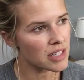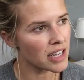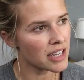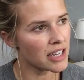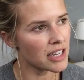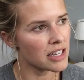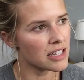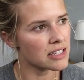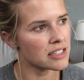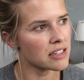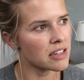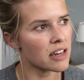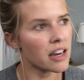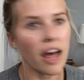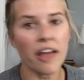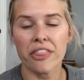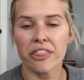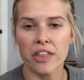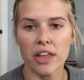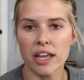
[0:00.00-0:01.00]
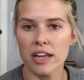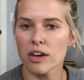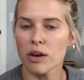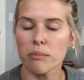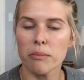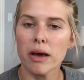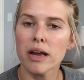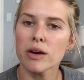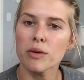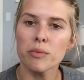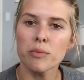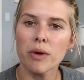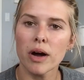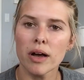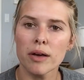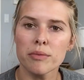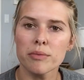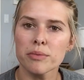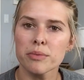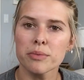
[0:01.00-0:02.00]
And nothing, no matter
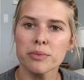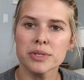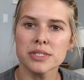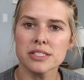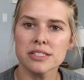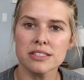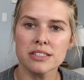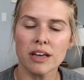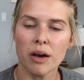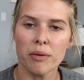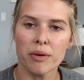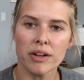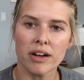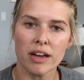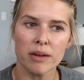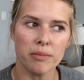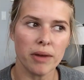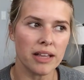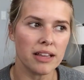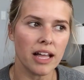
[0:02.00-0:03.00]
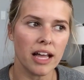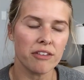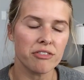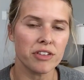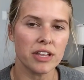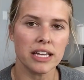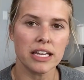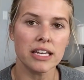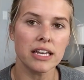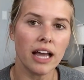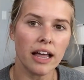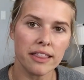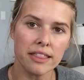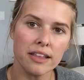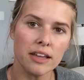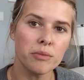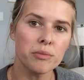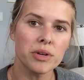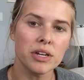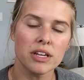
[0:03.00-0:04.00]
what was going on in my life, like
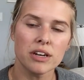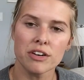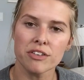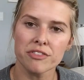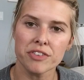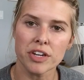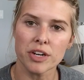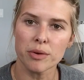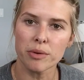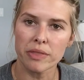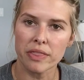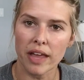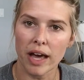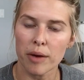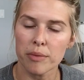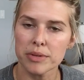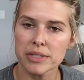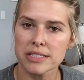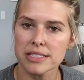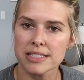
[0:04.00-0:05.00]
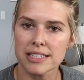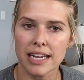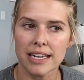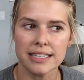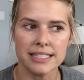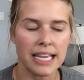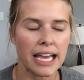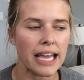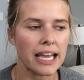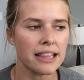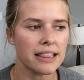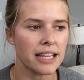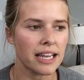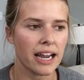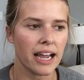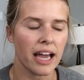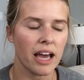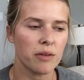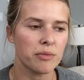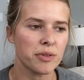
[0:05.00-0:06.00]
nothing would interfere with that Wednesday date that
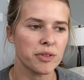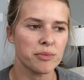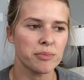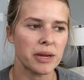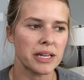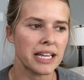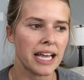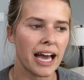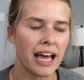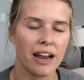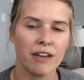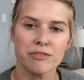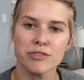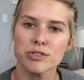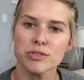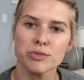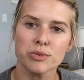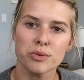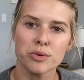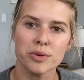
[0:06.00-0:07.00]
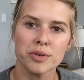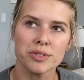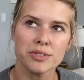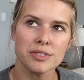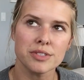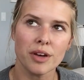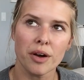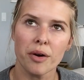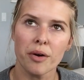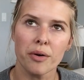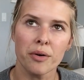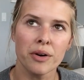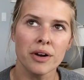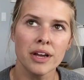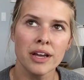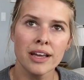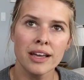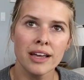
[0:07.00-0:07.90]
I had with my dad after school. So